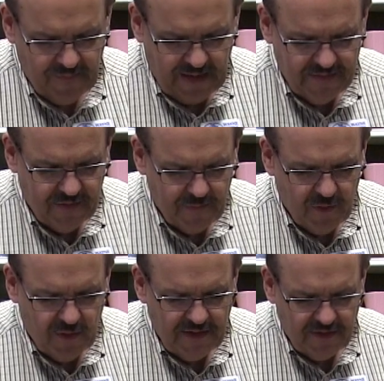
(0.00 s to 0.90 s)
and so I'm
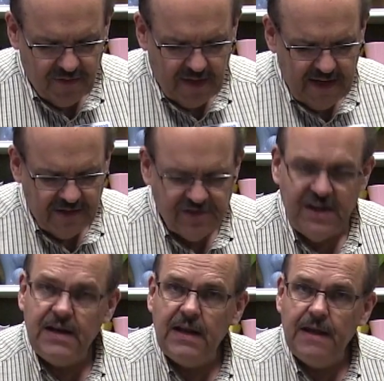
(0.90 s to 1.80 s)
going to try to
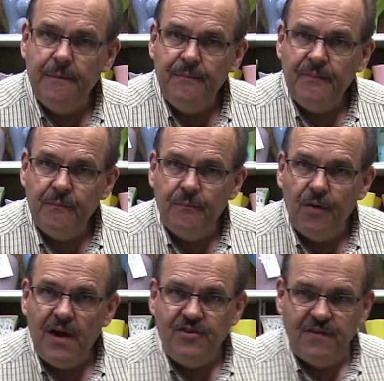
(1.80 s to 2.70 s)
gently
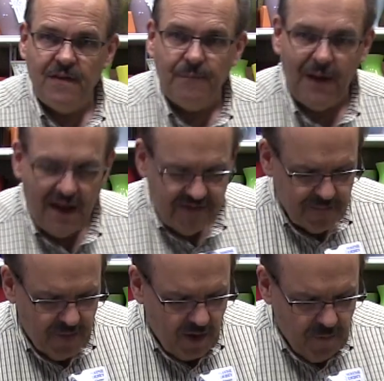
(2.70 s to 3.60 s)
brush the
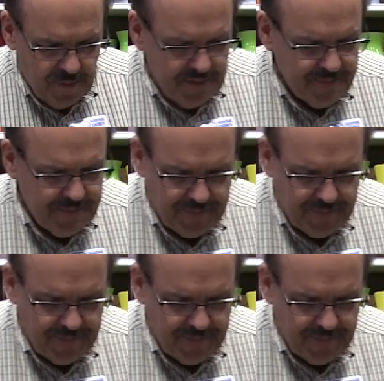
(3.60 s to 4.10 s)
blossom open.